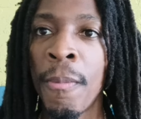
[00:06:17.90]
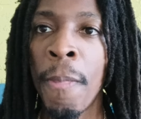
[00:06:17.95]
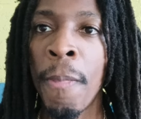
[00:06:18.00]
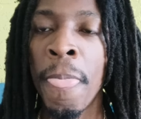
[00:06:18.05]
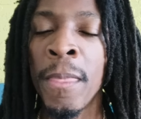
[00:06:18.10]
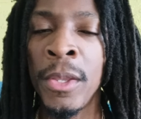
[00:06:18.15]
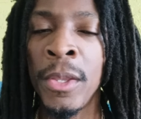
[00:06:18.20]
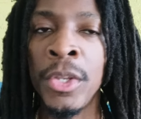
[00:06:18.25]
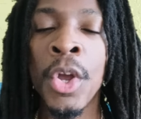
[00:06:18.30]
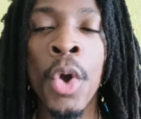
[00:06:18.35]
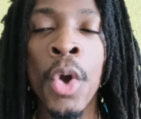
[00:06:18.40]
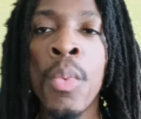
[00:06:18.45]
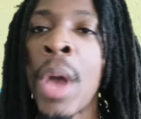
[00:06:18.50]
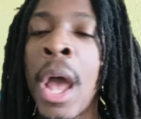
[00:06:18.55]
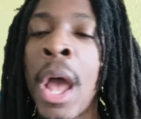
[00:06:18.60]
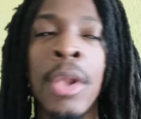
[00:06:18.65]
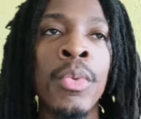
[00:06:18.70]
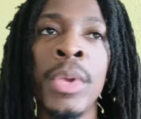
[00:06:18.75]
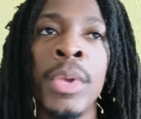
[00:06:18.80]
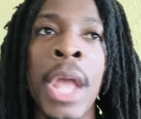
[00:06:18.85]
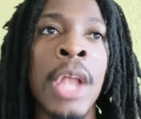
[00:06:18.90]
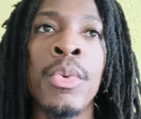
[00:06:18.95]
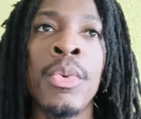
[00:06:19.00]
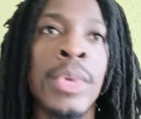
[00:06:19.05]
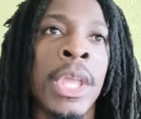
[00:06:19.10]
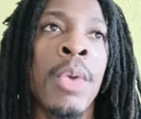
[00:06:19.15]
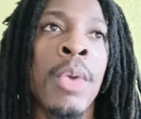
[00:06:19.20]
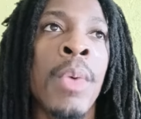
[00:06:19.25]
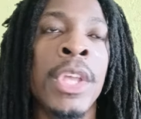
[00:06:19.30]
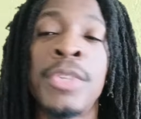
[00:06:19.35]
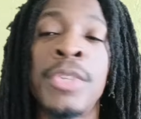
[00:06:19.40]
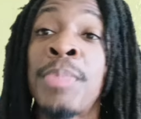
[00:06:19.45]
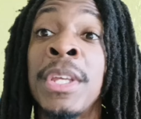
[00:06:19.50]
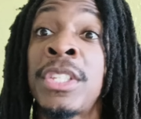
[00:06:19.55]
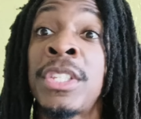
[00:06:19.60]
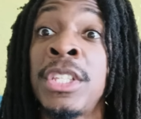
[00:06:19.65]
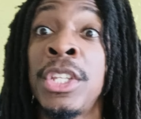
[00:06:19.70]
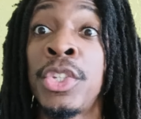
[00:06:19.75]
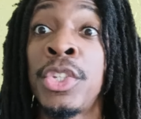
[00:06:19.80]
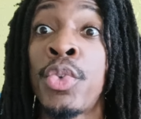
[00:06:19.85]
You know, I don't get,
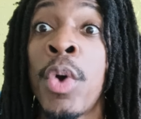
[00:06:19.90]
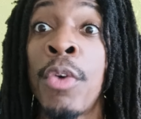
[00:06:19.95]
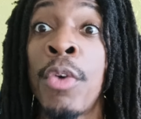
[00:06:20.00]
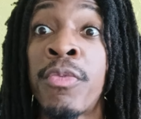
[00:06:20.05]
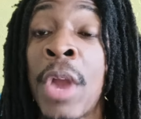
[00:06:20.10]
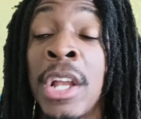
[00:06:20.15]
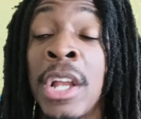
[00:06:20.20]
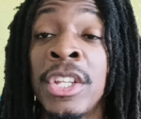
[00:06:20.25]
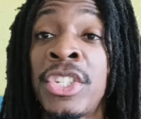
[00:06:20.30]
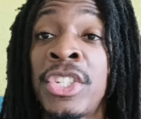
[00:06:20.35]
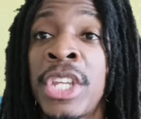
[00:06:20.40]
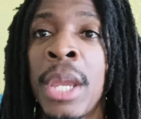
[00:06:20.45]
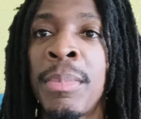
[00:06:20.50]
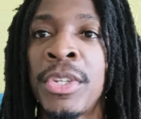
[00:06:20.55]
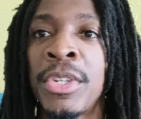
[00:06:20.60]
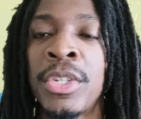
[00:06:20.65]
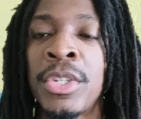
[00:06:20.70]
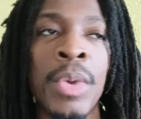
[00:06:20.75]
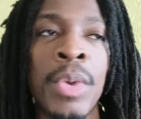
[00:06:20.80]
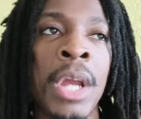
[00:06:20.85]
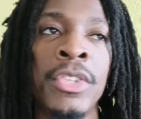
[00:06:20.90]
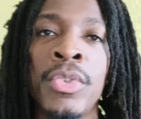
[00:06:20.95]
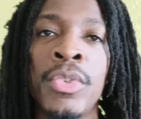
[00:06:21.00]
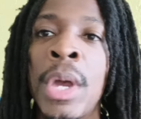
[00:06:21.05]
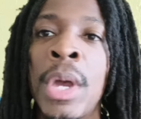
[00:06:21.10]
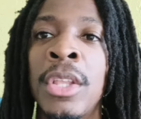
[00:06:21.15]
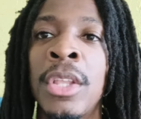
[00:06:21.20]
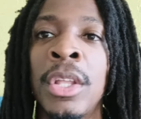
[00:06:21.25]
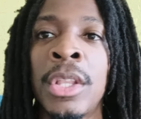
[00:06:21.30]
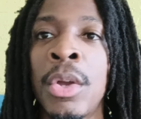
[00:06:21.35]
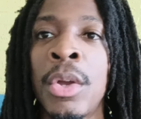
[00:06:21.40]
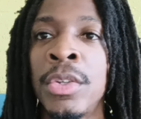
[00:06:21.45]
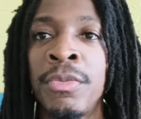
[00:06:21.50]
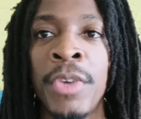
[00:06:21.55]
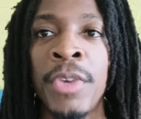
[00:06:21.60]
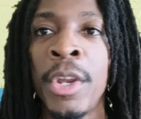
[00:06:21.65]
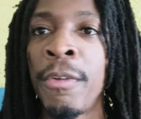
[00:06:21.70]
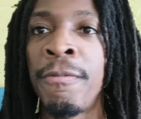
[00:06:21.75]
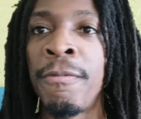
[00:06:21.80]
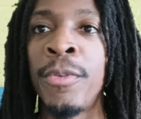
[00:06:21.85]
especially the 12th round, the championship round. So I thought that was
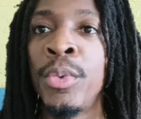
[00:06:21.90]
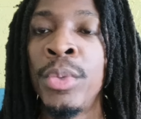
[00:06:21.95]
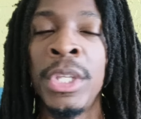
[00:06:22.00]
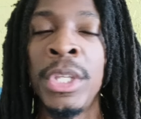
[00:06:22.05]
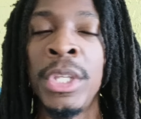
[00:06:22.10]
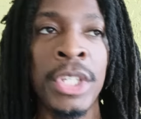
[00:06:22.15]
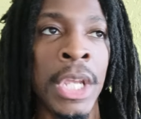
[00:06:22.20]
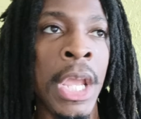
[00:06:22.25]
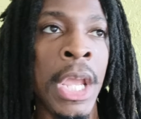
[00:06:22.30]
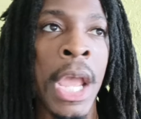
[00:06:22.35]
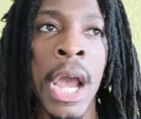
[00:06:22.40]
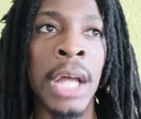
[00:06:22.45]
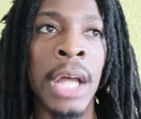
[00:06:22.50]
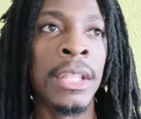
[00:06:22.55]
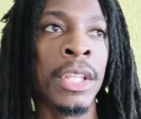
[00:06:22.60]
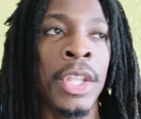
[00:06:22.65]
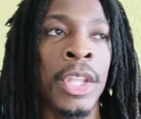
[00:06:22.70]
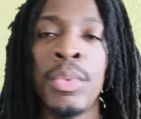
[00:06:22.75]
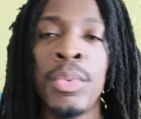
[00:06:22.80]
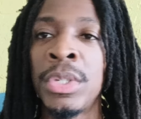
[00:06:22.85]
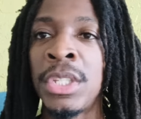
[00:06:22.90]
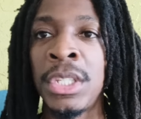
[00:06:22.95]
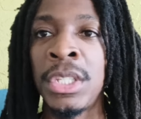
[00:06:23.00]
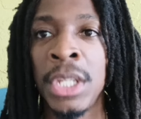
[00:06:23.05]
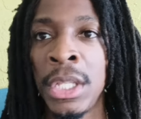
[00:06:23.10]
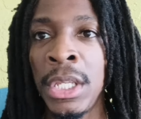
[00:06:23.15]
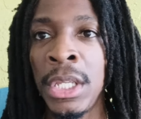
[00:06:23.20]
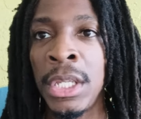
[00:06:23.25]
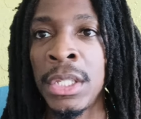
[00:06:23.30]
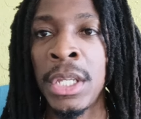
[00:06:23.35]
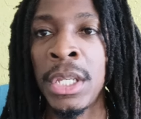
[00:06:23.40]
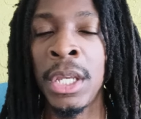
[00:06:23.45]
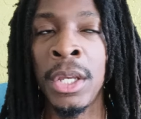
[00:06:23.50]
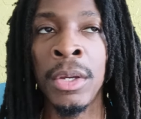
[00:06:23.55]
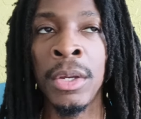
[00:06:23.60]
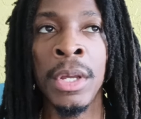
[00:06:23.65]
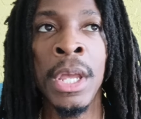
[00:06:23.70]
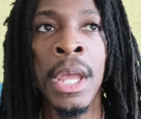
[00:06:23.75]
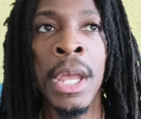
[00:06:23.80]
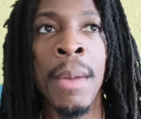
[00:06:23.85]
very foolish. I thought that was silly as
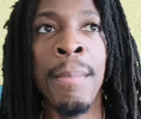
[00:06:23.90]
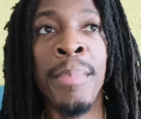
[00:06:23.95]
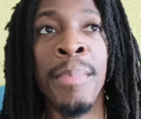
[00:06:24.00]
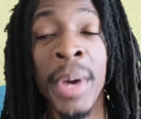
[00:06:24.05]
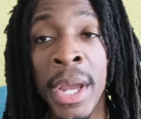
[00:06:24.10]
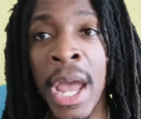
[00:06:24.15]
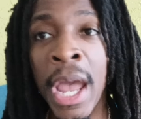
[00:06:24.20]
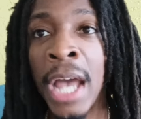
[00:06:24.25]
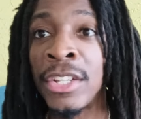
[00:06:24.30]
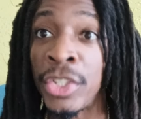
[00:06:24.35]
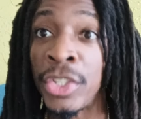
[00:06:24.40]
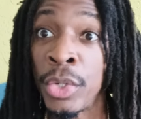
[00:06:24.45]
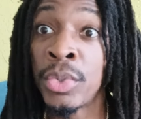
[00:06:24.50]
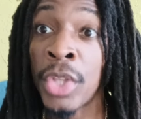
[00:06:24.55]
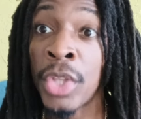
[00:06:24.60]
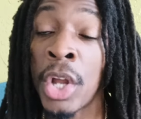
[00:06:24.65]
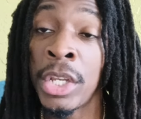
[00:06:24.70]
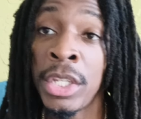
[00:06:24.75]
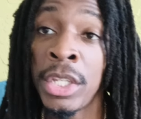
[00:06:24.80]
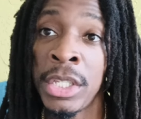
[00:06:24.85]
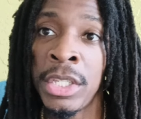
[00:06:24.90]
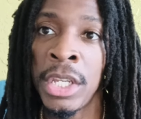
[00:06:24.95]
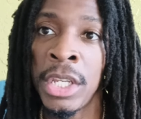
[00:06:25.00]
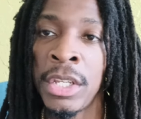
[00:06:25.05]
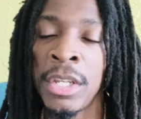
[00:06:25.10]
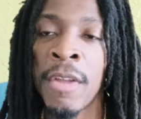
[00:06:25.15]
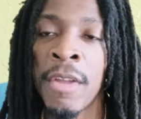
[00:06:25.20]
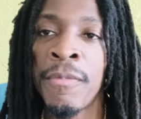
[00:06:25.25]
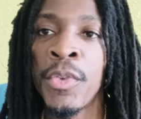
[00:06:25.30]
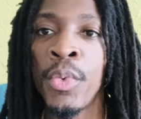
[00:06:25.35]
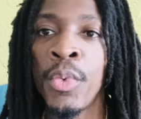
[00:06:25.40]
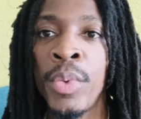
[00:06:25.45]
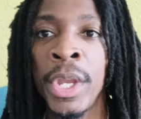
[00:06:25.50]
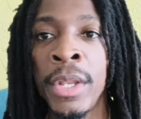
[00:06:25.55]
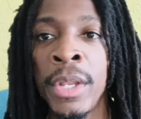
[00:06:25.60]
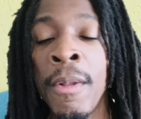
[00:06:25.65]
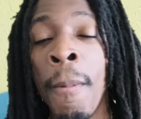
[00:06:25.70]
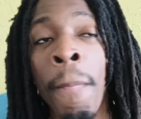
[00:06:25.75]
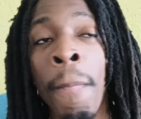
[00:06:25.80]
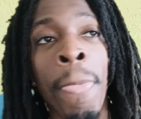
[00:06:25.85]
hell. But I still thought he did enough to
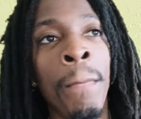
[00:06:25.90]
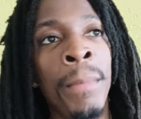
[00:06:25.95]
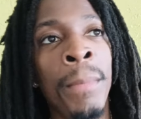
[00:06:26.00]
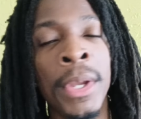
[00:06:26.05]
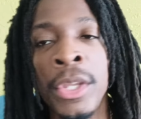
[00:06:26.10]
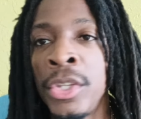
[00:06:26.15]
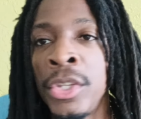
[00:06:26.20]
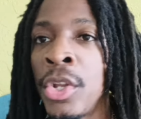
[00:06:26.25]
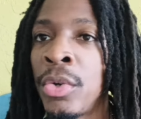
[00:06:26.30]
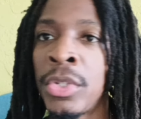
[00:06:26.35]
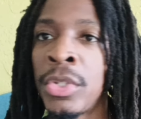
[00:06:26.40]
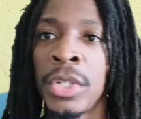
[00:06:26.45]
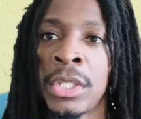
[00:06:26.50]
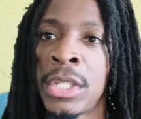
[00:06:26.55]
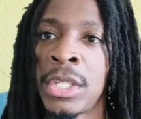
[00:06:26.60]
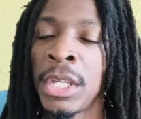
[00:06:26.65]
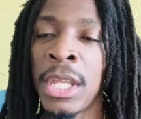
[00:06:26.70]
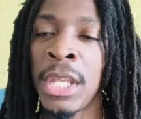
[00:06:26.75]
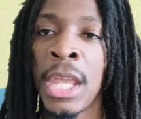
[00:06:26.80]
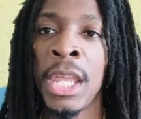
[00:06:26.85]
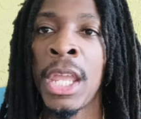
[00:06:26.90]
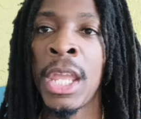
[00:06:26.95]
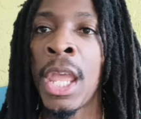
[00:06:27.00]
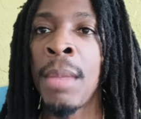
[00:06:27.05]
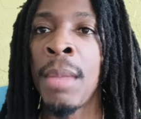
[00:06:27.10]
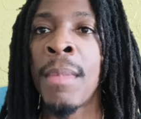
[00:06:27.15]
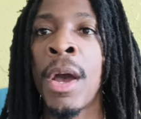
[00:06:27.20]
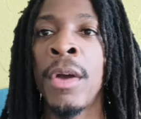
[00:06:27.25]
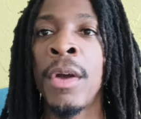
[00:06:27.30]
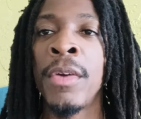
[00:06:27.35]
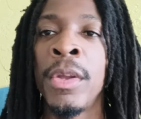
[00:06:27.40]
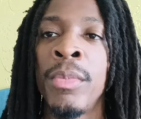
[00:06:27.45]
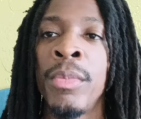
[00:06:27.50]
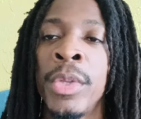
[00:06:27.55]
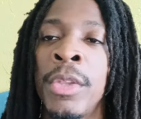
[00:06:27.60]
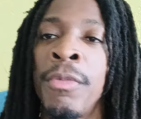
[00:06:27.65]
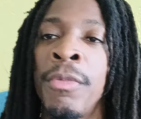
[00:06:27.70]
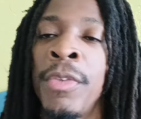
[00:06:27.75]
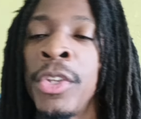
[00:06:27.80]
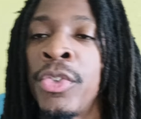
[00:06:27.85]
win. But, you know, Take came out
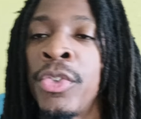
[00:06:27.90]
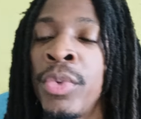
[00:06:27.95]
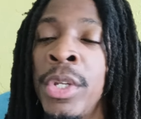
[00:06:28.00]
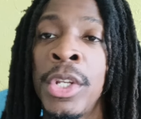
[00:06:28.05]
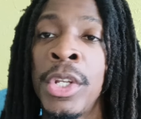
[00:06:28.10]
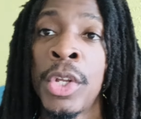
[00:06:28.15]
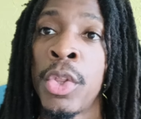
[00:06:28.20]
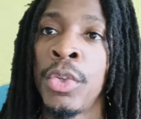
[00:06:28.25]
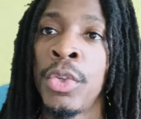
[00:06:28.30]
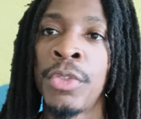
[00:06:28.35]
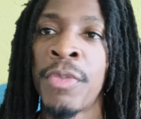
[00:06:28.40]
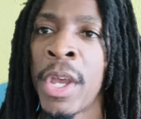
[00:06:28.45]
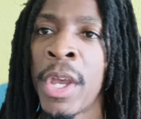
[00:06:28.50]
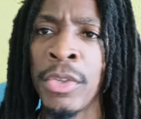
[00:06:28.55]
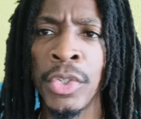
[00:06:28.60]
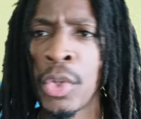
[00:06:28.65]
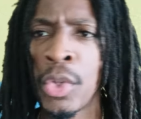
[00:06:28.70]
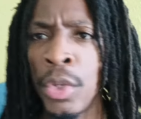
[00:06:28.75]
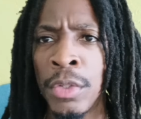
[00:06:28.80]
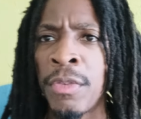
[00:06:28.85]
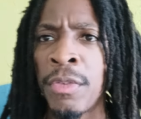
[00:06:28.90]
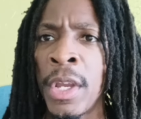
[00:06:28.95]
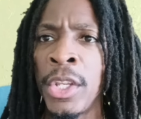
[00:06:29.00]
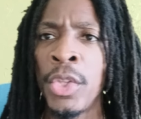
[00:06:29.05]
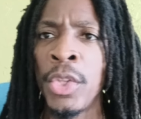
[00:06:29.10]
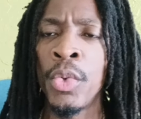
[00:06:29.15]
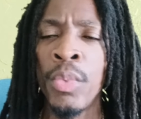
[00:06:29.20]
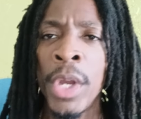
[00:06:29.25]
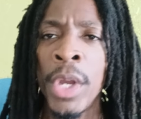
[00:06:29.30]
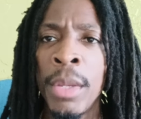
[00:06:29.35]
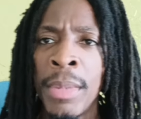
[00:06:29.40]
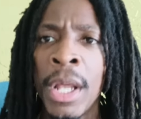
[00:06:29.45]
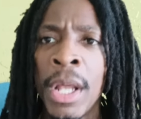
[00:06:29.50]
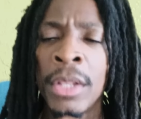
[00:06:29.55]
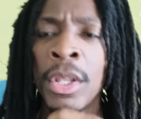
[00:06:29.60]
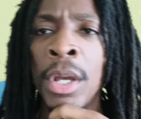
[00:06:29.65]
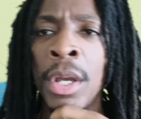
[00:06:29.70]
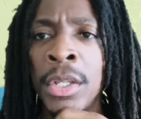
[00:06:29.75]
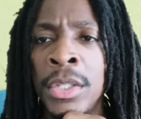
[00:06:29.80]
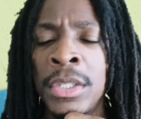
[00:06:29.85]
with the victory in the close fight. It was a close fight either way, but I
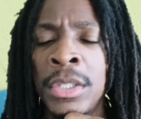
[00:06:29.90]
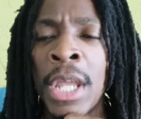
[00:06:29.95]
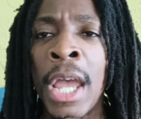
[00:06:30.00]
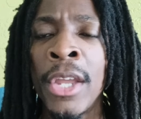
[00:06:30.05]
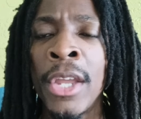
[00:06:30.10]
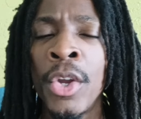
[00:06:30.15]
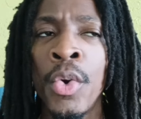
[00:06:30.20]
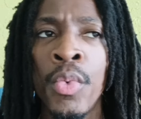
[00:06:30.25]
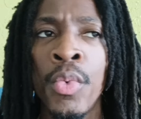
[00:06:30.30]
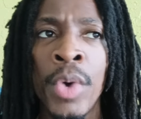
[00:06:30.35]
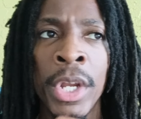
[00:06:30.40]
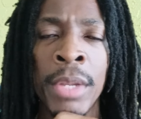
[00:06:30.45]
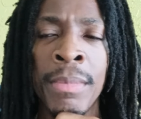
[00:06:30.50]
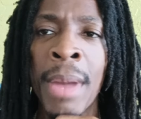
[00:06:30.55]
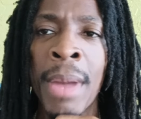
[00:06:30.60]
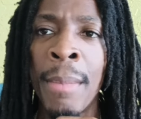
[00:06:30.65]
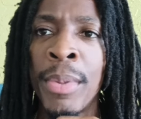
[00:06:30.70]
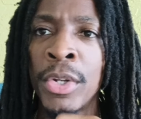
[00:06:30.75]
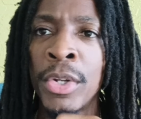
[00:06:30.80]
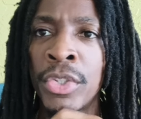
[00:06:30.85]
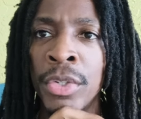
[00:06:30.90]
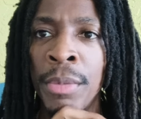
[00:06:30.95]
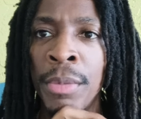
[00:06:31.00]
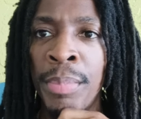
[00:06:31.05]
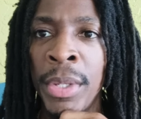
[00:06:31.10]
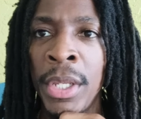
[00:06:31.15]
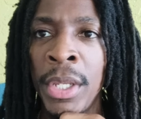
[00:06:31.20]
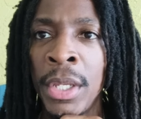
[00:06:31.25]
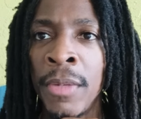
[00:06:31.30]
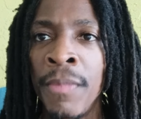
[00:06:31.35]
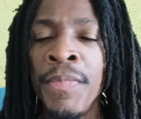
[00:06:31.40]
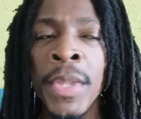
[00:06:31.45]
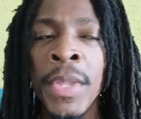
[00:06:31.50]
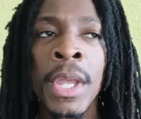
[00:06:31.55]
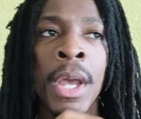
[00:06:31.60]
thought Daigo won, in my personal opinion.